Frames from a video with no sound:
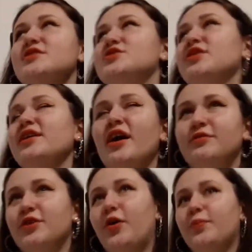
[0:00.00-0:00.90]
literally have
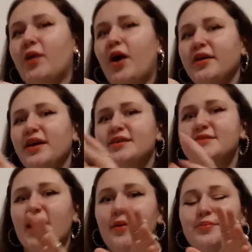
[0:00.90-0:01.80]
no plot
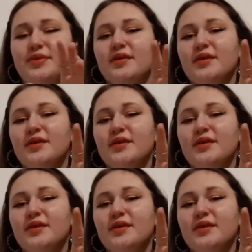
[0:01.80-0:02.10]
except